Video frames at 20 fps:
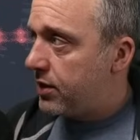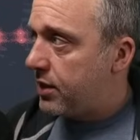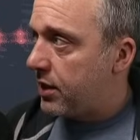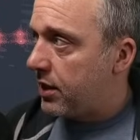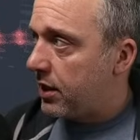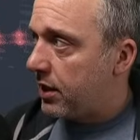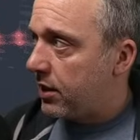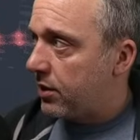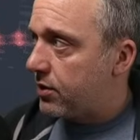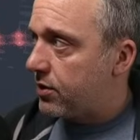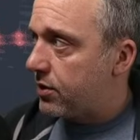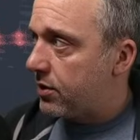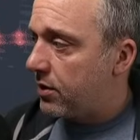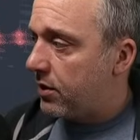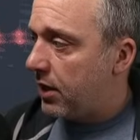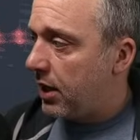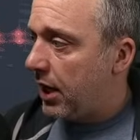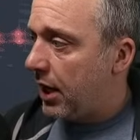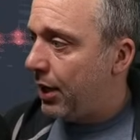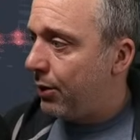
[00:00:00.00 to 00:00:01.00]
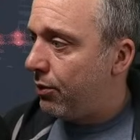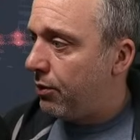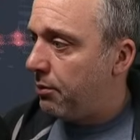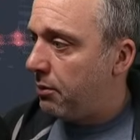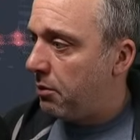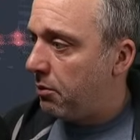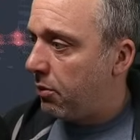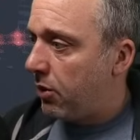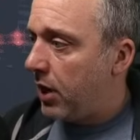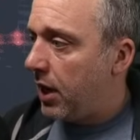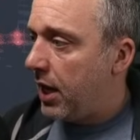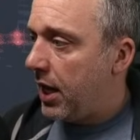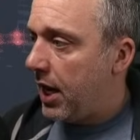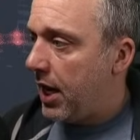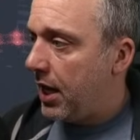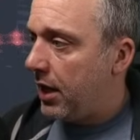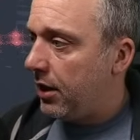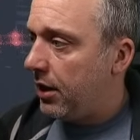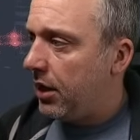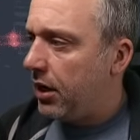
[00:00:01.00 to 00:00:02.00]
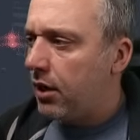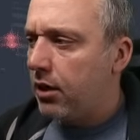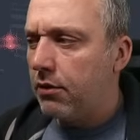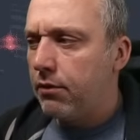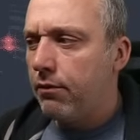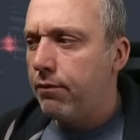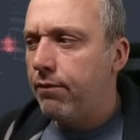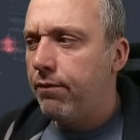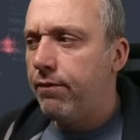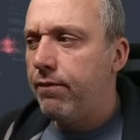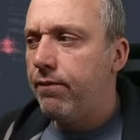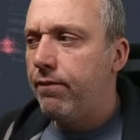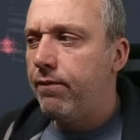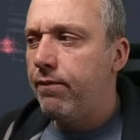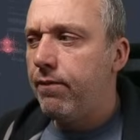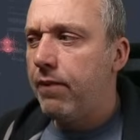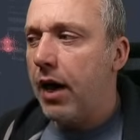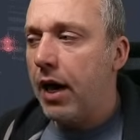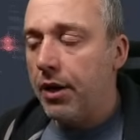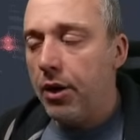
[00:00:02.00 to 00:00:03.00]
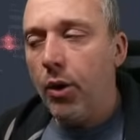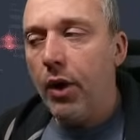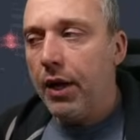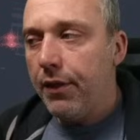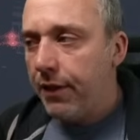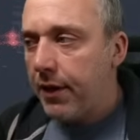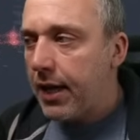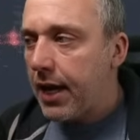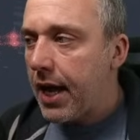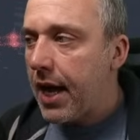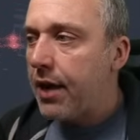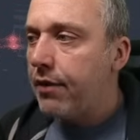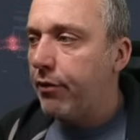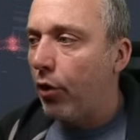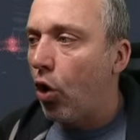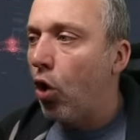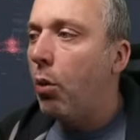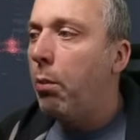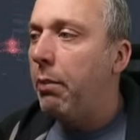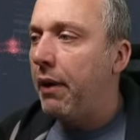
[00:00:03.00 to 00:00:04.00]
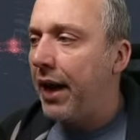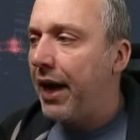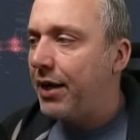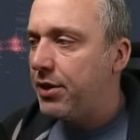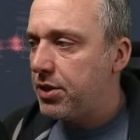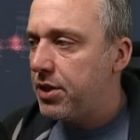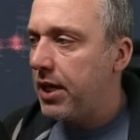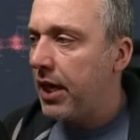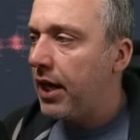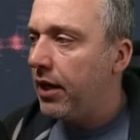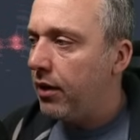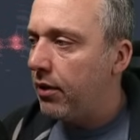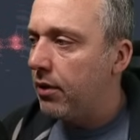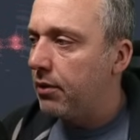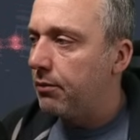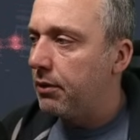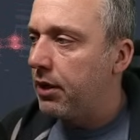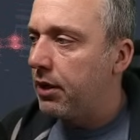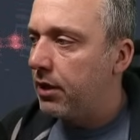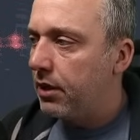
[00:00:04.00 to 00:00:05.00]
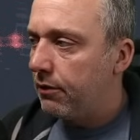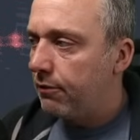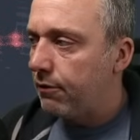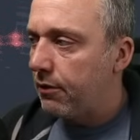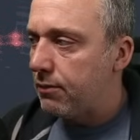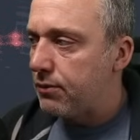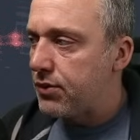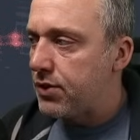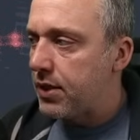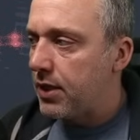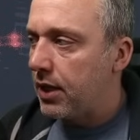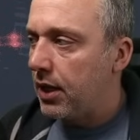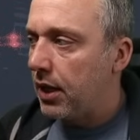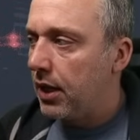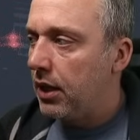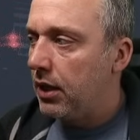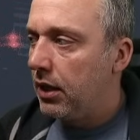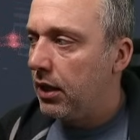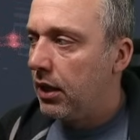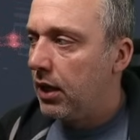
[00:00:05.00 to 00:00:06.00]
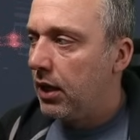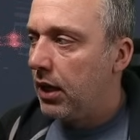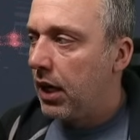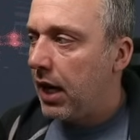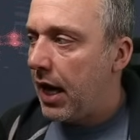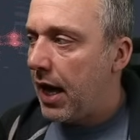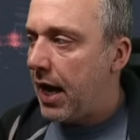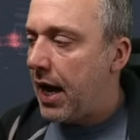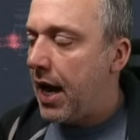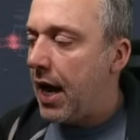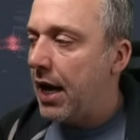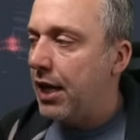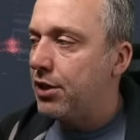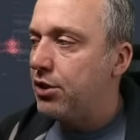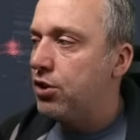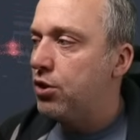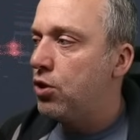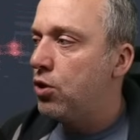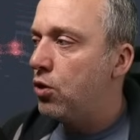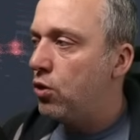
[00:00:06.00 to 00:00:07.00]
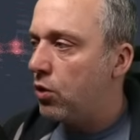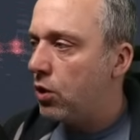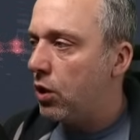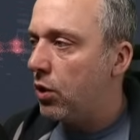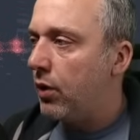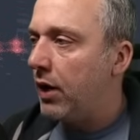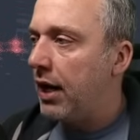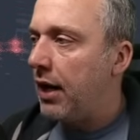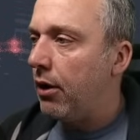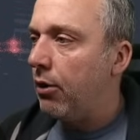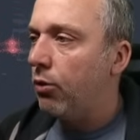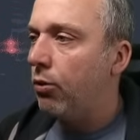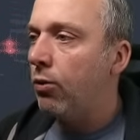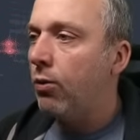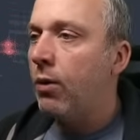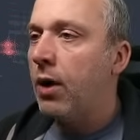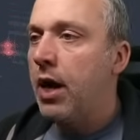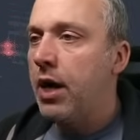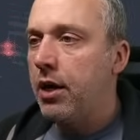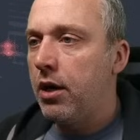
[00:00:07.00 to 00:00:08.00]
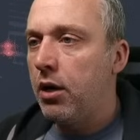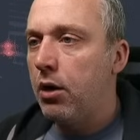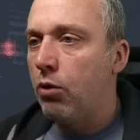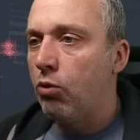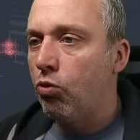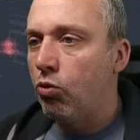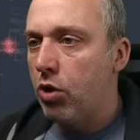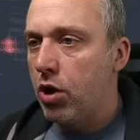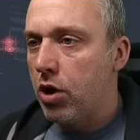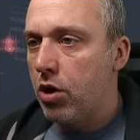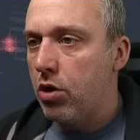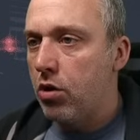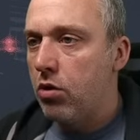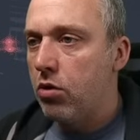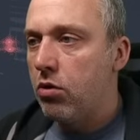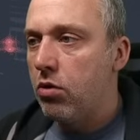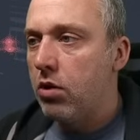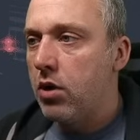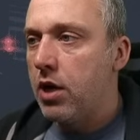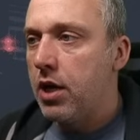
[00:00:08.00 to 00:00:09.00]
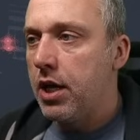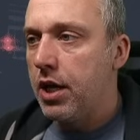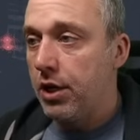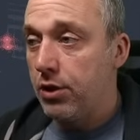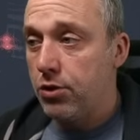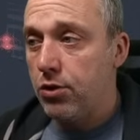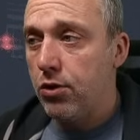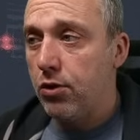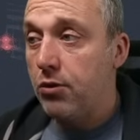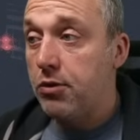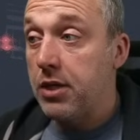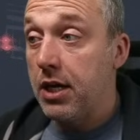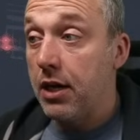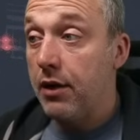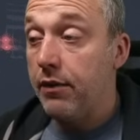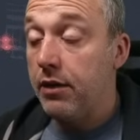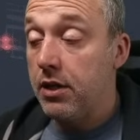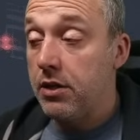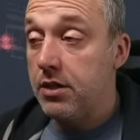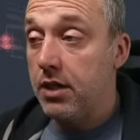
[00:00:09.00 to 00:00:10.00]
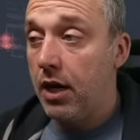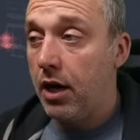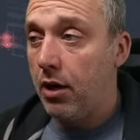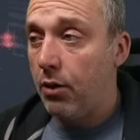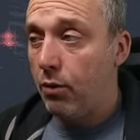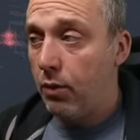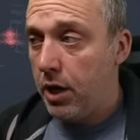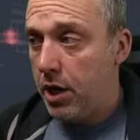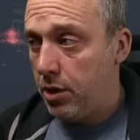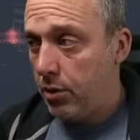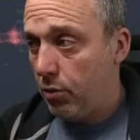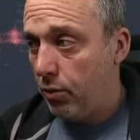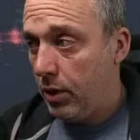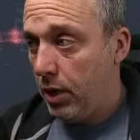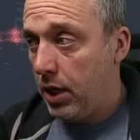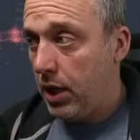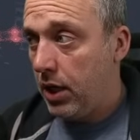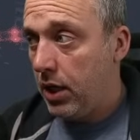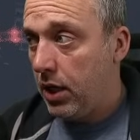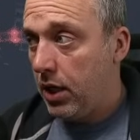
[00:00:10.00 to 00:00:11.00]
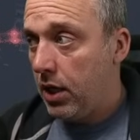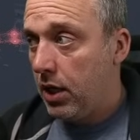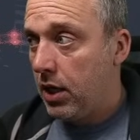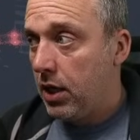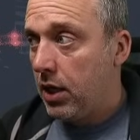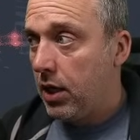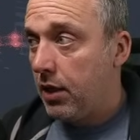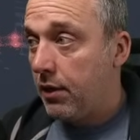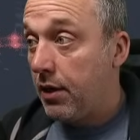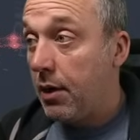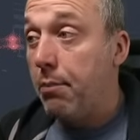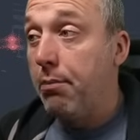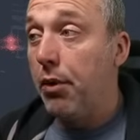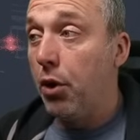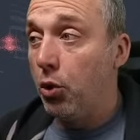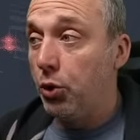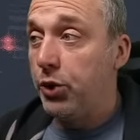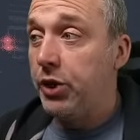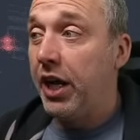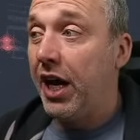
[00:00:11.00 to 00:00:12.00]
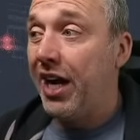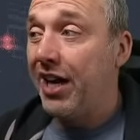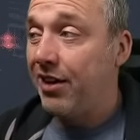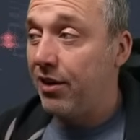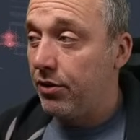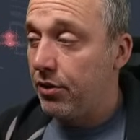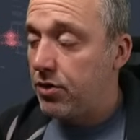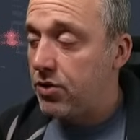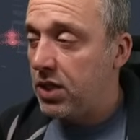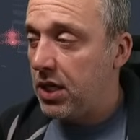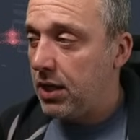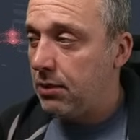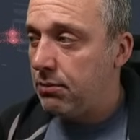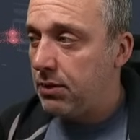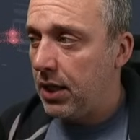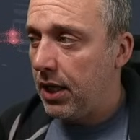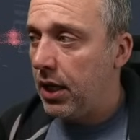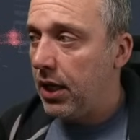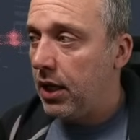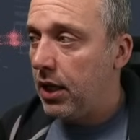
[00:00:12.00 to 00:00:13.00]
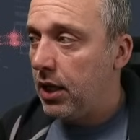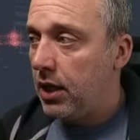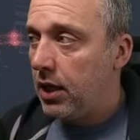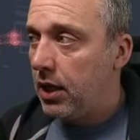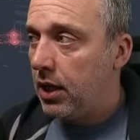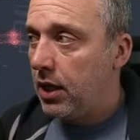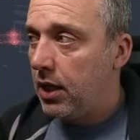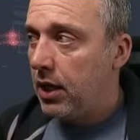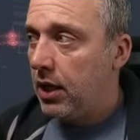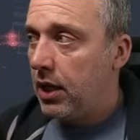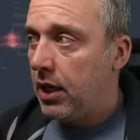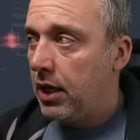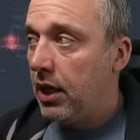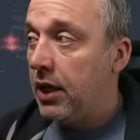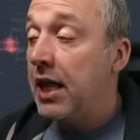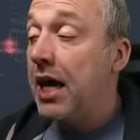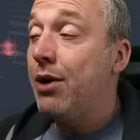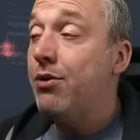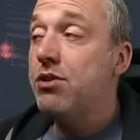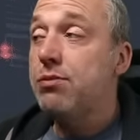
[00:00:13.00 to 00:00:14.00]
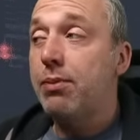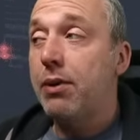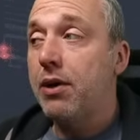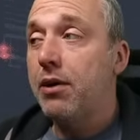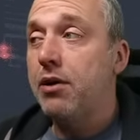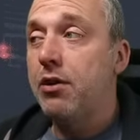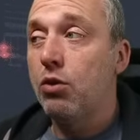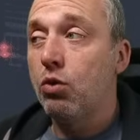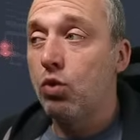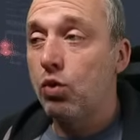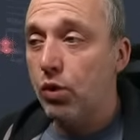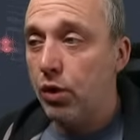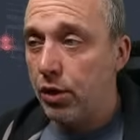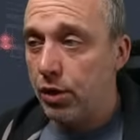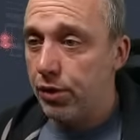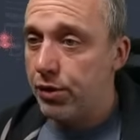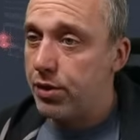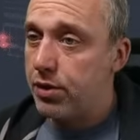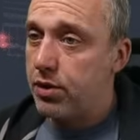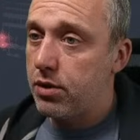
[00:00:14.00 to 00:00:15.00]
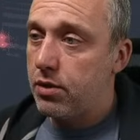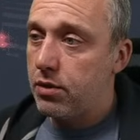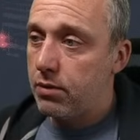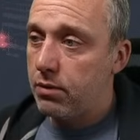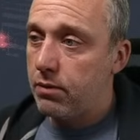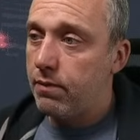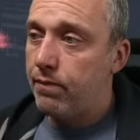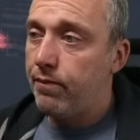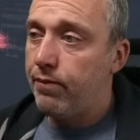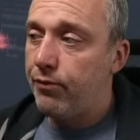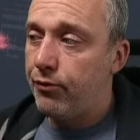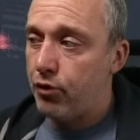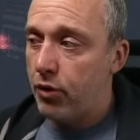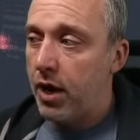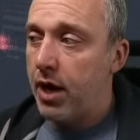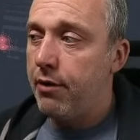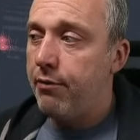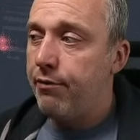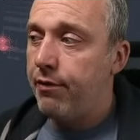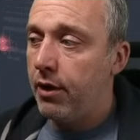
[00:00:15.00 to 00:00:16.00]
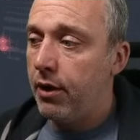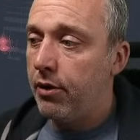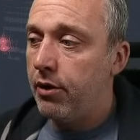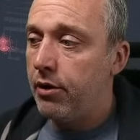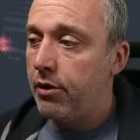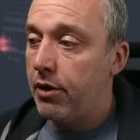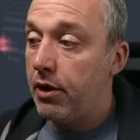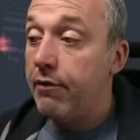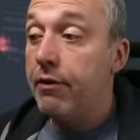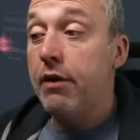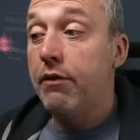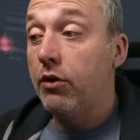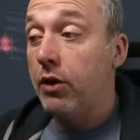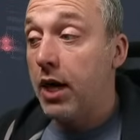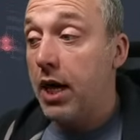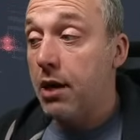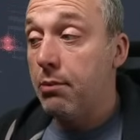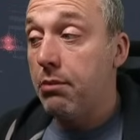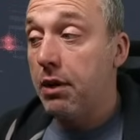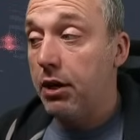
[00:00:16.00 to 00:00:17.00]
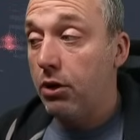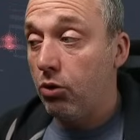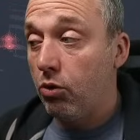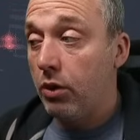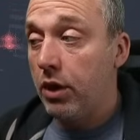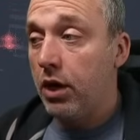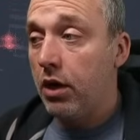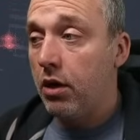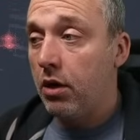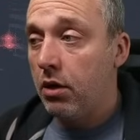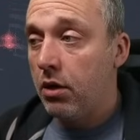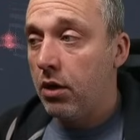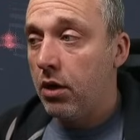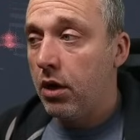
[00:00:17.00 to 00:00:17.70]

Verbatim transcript: things, I remember I had like, I know I think I had the whole batch die on me from Seagate I had two go out right in a row, and it took down the entire RAID array. They both died on the same day. And that was probably the worst drive failure I've ever had in my career.